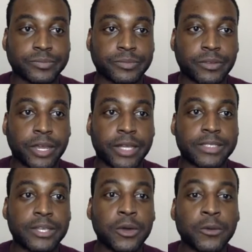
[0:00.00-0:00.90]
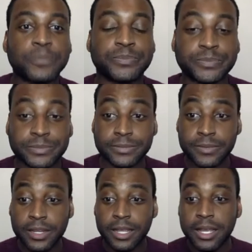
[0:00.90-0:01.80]
Okay, so
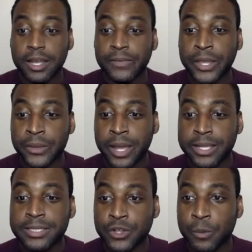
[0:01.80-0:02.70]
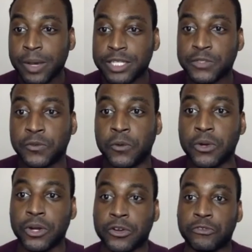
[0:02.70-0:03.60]
thank you guys so much
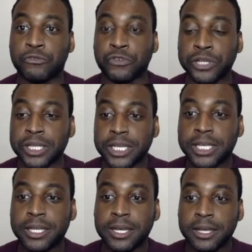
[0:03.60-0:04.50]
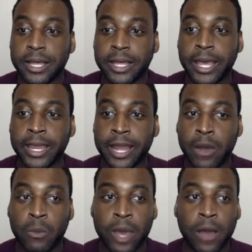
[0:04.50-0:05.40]
for really hanging
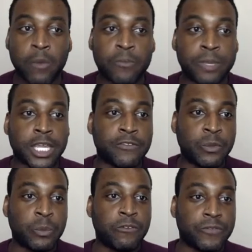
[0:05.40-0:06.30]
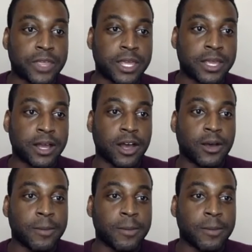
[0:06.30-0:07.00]
out with me, even with the